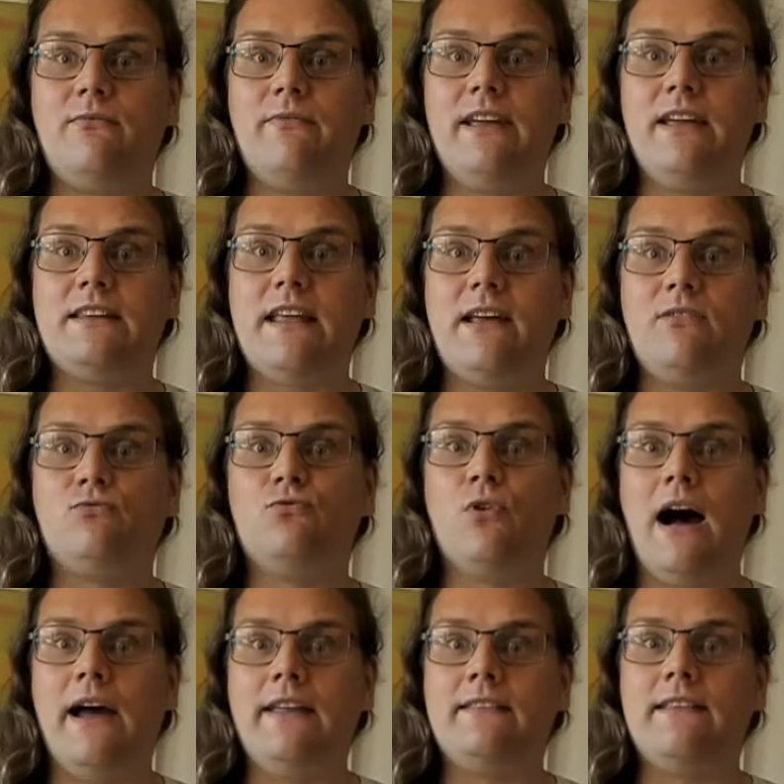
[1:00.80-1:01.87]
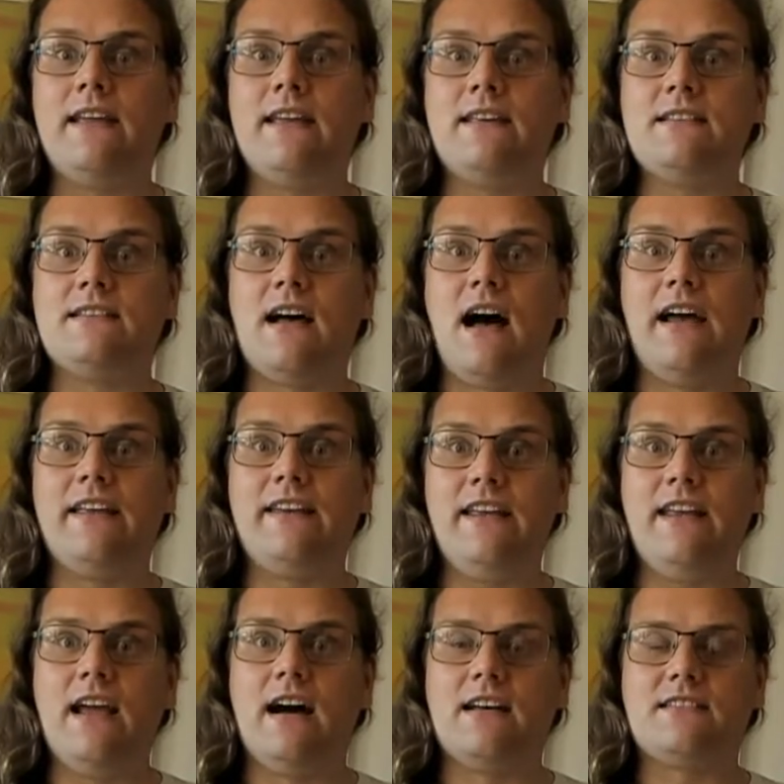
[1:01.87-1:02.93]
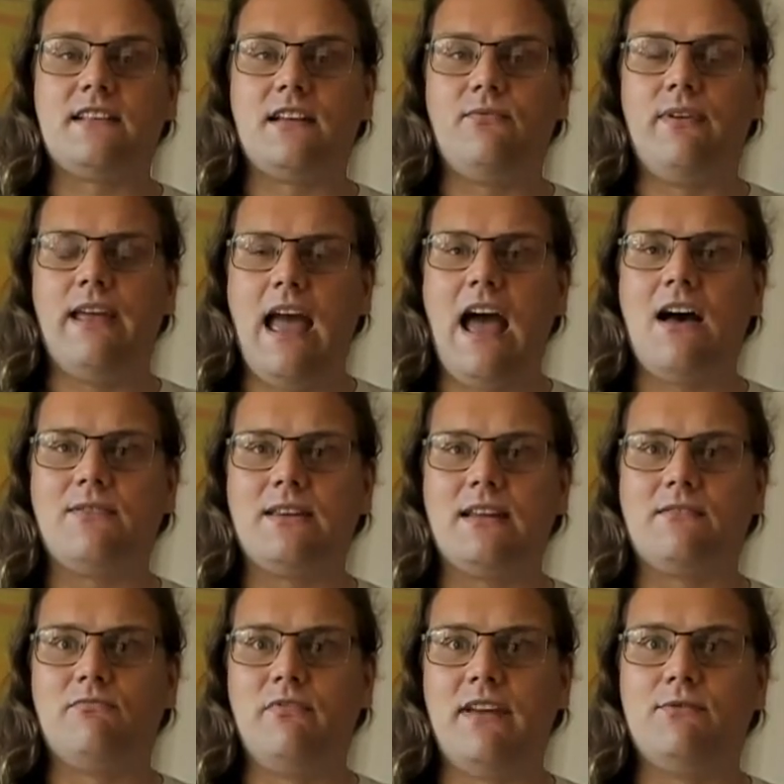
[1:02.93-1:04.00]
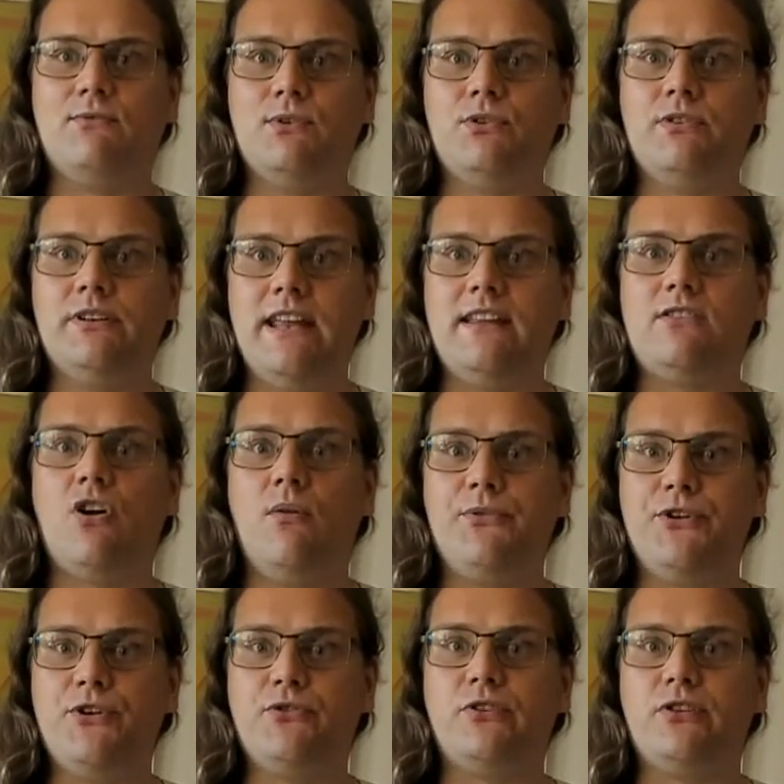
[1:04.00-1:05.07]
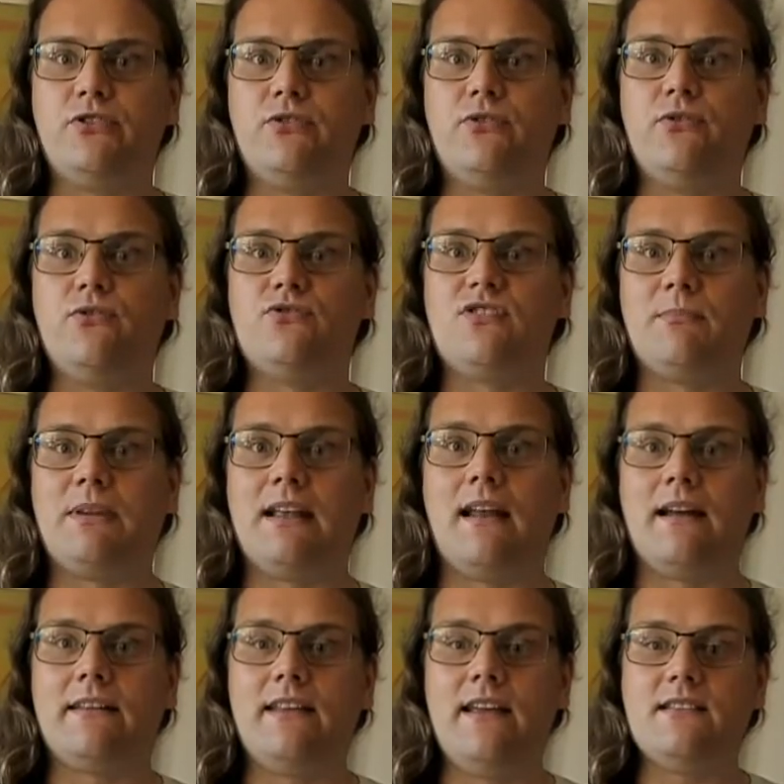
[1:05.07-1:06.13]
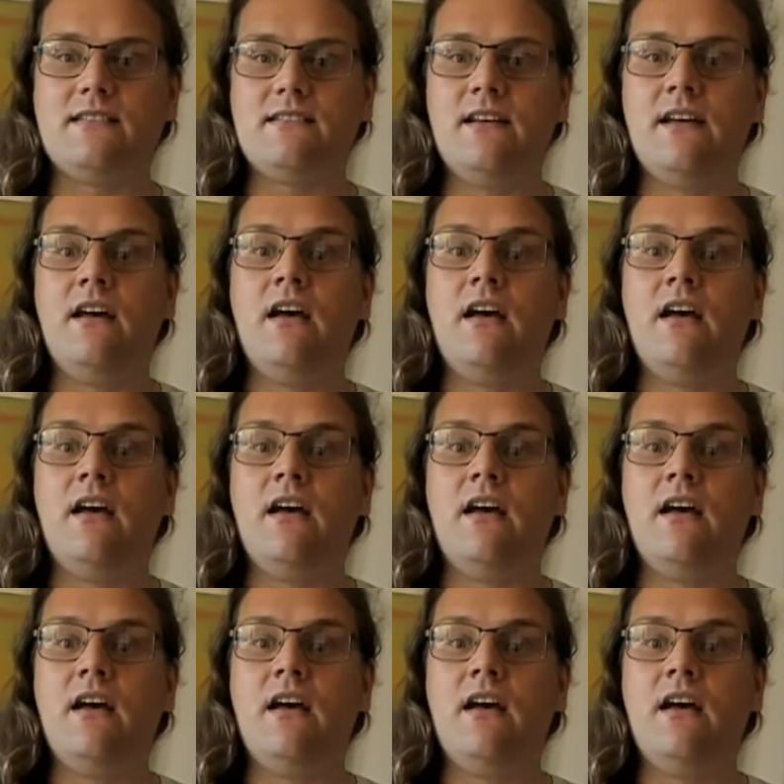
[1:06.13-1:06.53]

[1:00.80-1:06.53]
we then write these ideas that we have, that we would need computer to do something like this,